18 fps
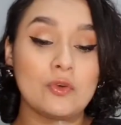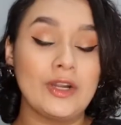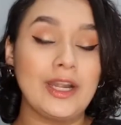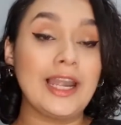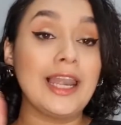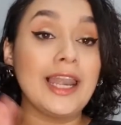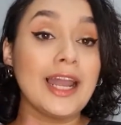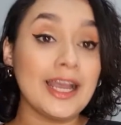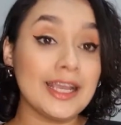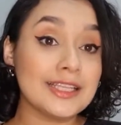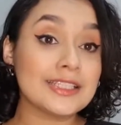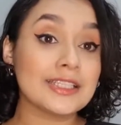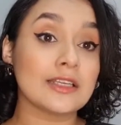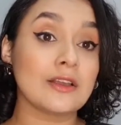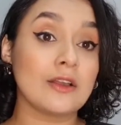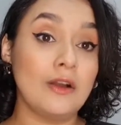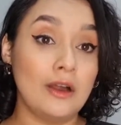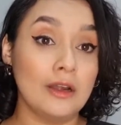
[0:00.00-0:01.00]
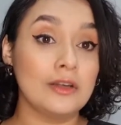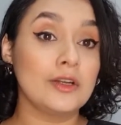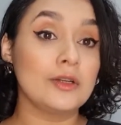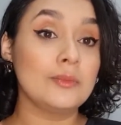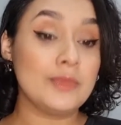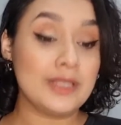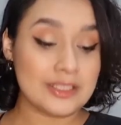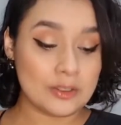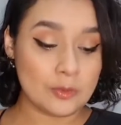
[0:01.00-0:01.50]
for a light color
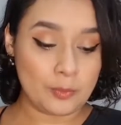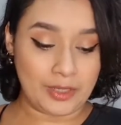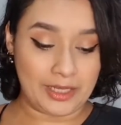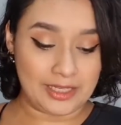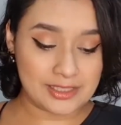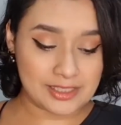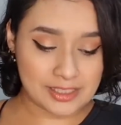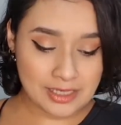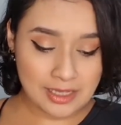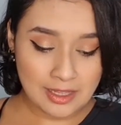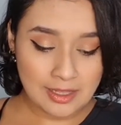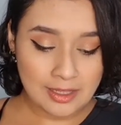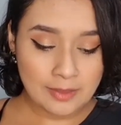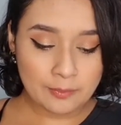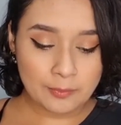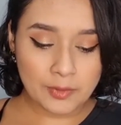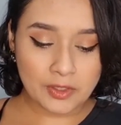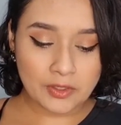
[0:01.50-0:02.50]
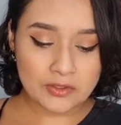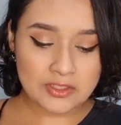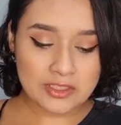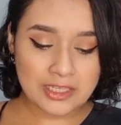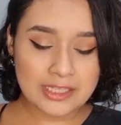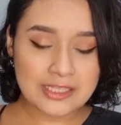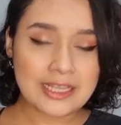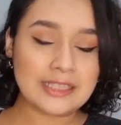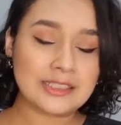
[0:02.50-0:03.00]
miso paste because
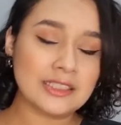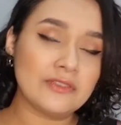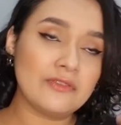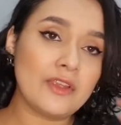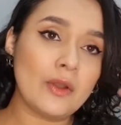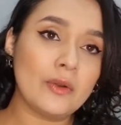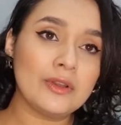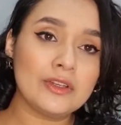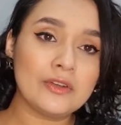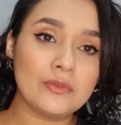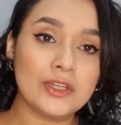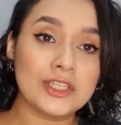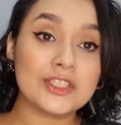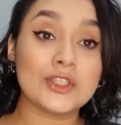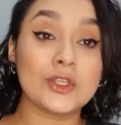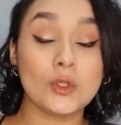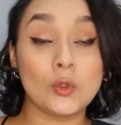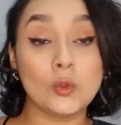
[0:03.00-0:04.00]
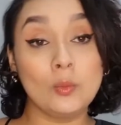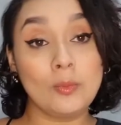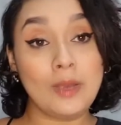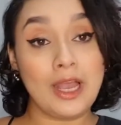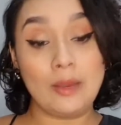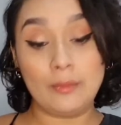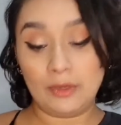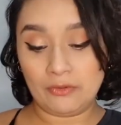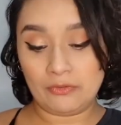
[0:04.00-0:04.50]
this has a very rich
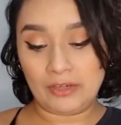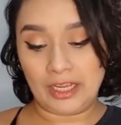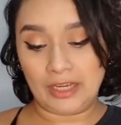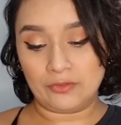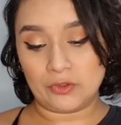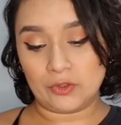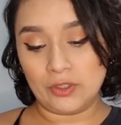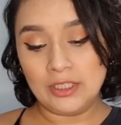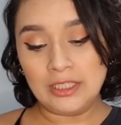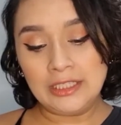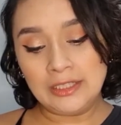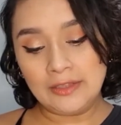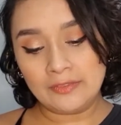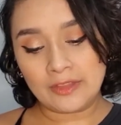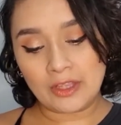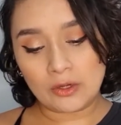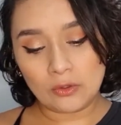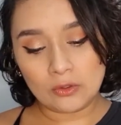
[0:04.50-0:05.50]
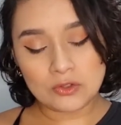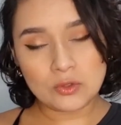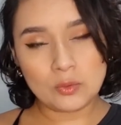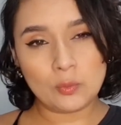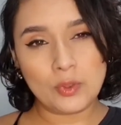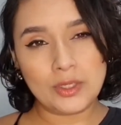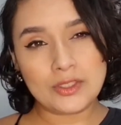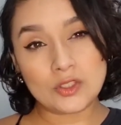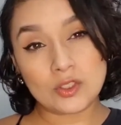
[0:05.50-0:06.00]
umami flavor that also
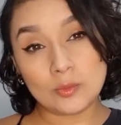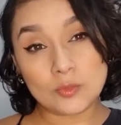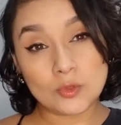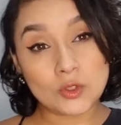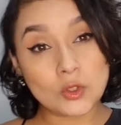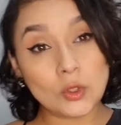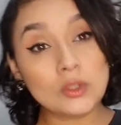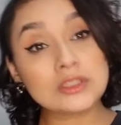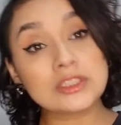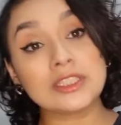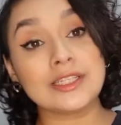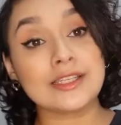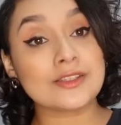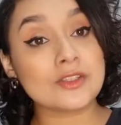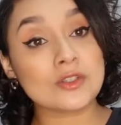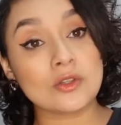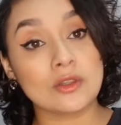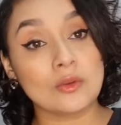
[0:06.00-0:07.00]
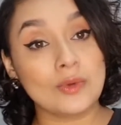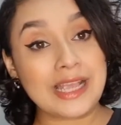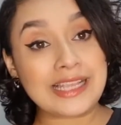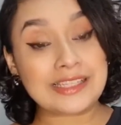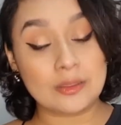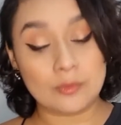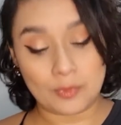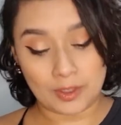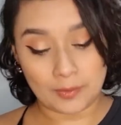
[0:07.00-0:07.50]
brings some saltiness to the
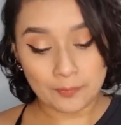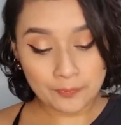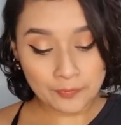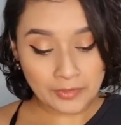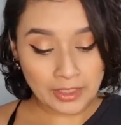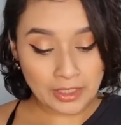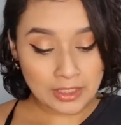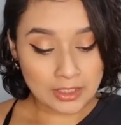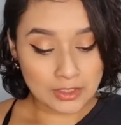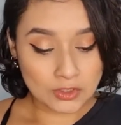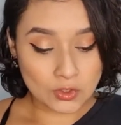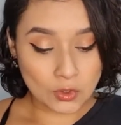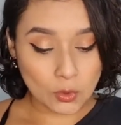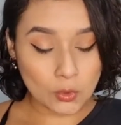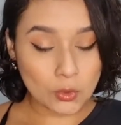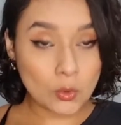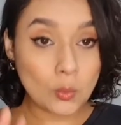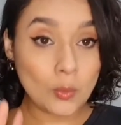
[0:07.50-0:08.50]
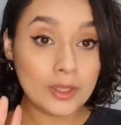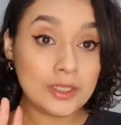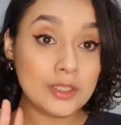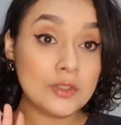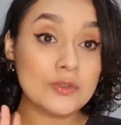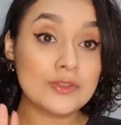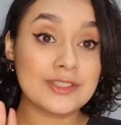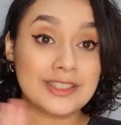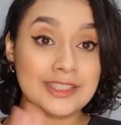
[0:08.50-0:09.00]
recipe. So you want to
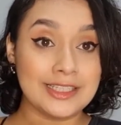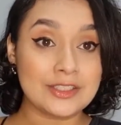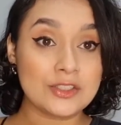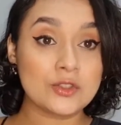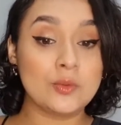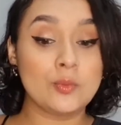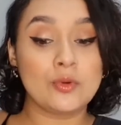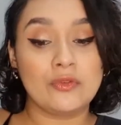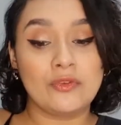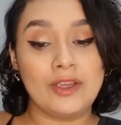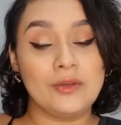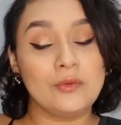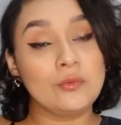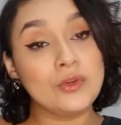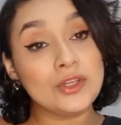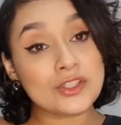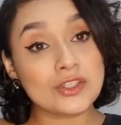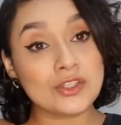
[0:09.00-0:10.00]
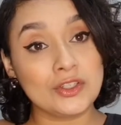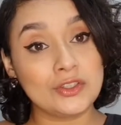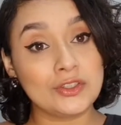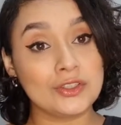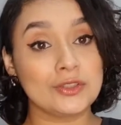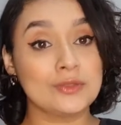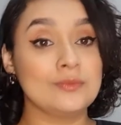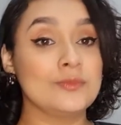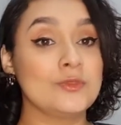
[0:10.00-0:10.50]
use this to provide
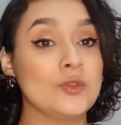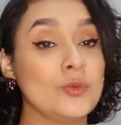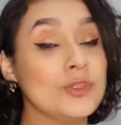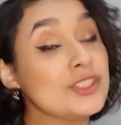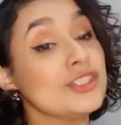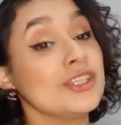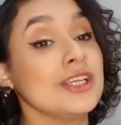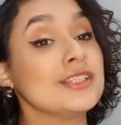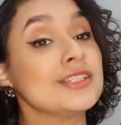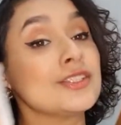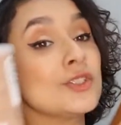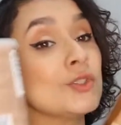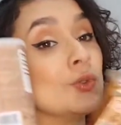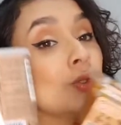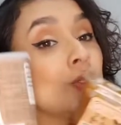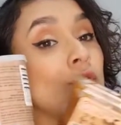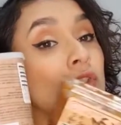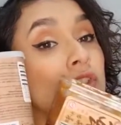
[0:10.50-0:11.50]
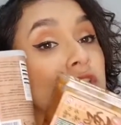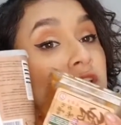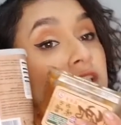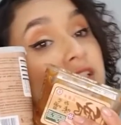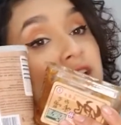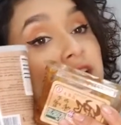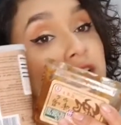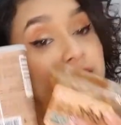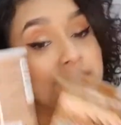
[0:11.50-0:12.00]
richness to your
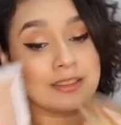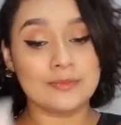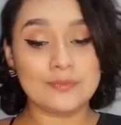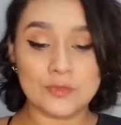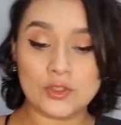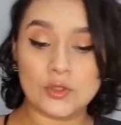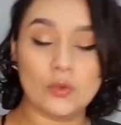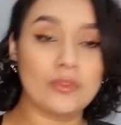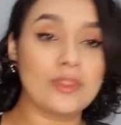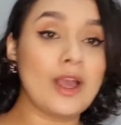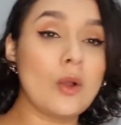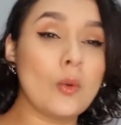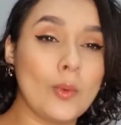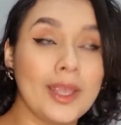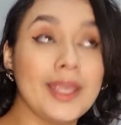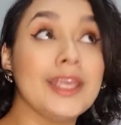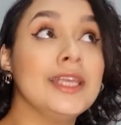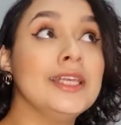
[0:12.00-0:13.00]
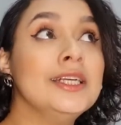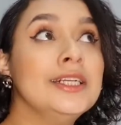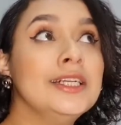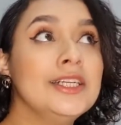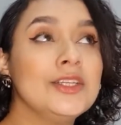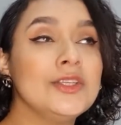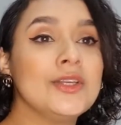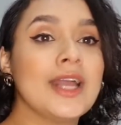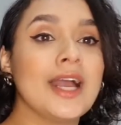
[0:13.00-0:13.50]
cheesiness. So that way
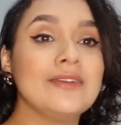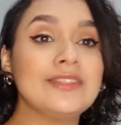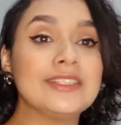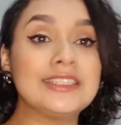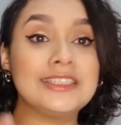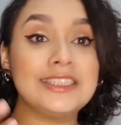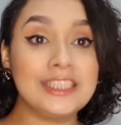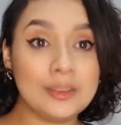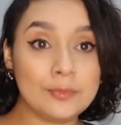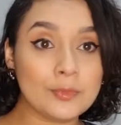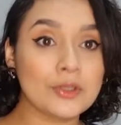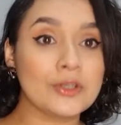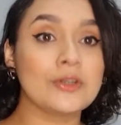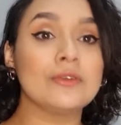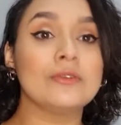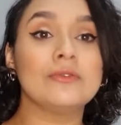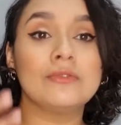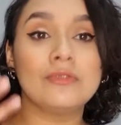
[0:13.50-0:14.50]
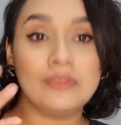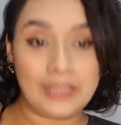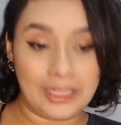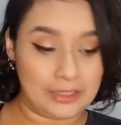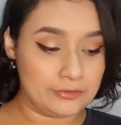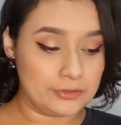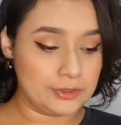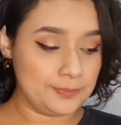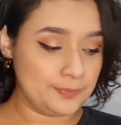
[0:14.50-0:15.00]
you have a deeper
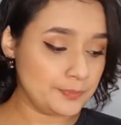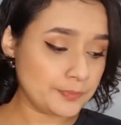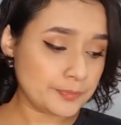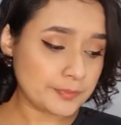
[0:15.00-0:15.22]
flavor.